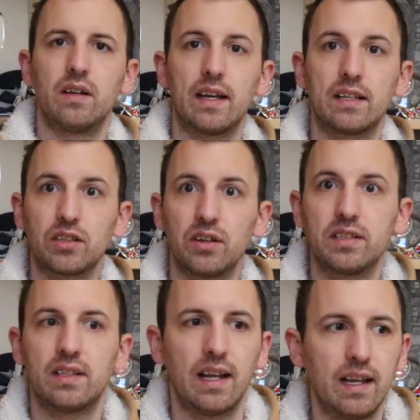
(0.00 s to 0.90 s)

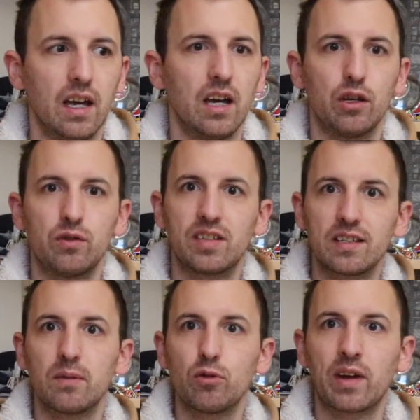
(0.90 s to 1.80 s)
Excitedly, you
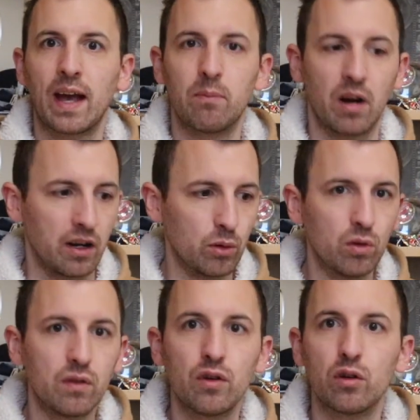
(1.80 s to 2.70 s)
set up your camera and
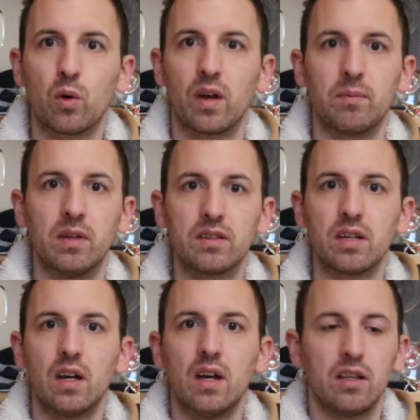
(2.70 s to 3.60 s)
all of your
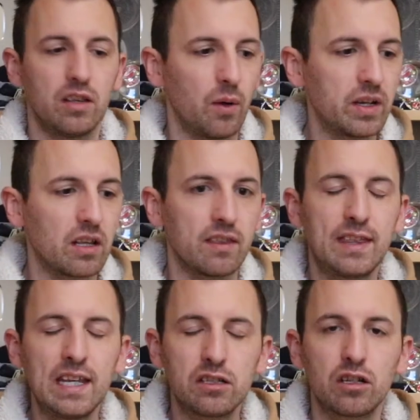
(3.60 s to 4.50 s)
equipment, knowing
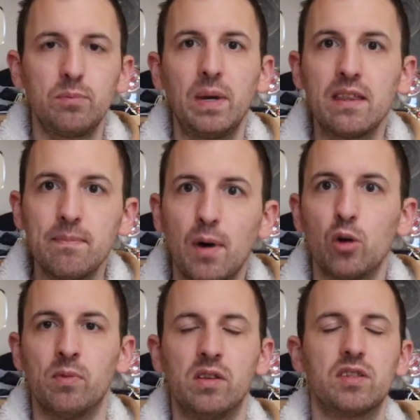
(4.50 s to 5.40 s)
that this could be the
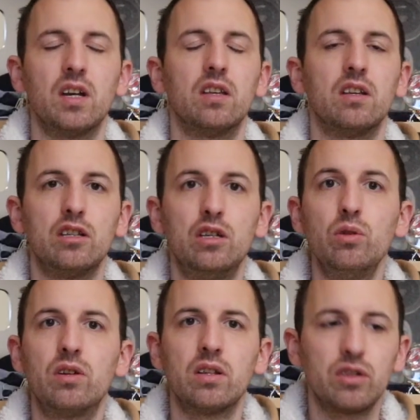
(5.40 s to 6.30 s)
moment that
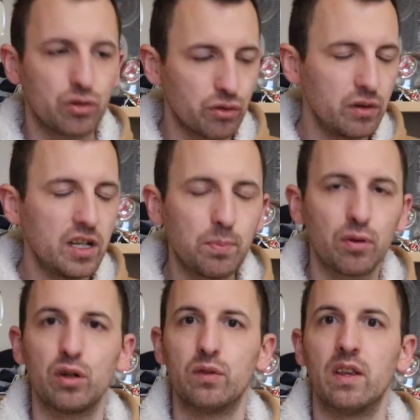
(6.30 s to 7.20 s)
you can truly
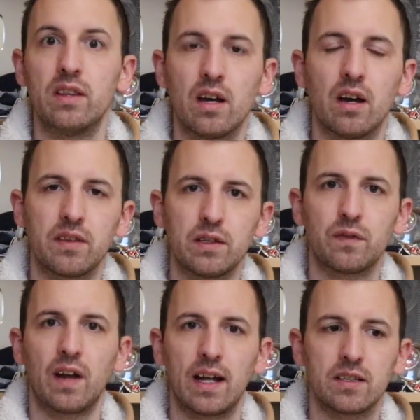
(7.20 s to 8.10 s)
prove that the earth is
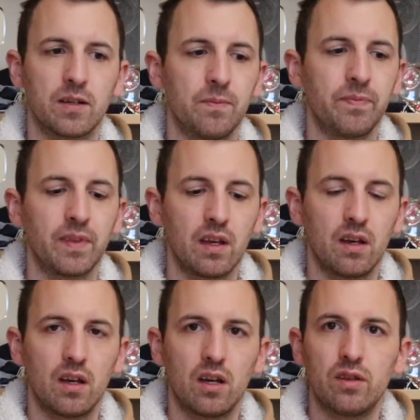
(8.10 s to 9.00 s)
flat
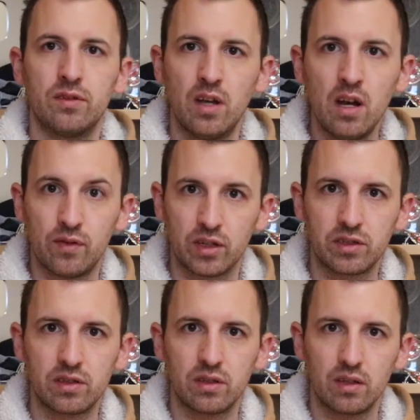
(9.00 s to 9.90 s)

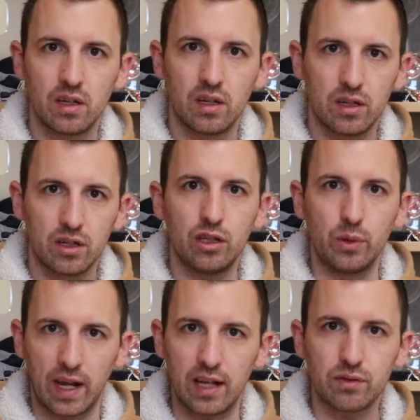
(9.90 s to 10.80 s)
nervous,
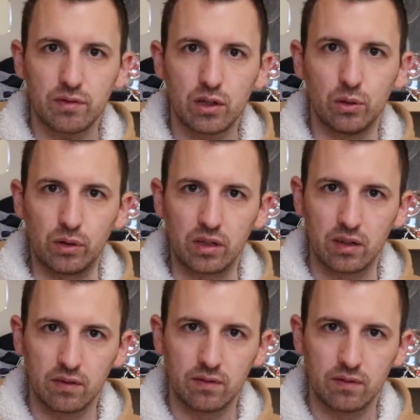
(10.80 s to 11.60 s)
you hit record.